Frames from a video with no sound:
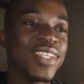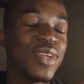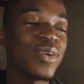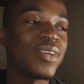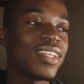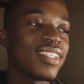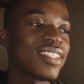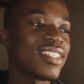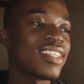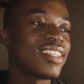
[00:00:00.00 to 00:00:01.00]
all
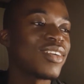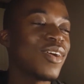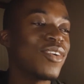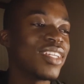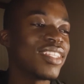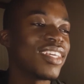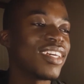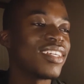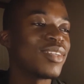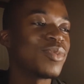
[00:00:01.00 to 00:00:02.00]
honesty, going
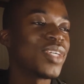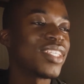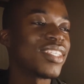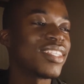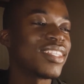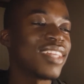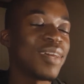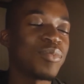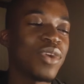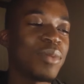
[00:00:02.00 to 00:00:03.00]
there, it wasn't
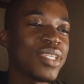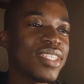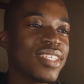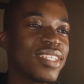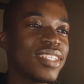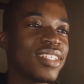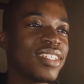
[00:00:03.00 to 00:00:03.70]
that promising.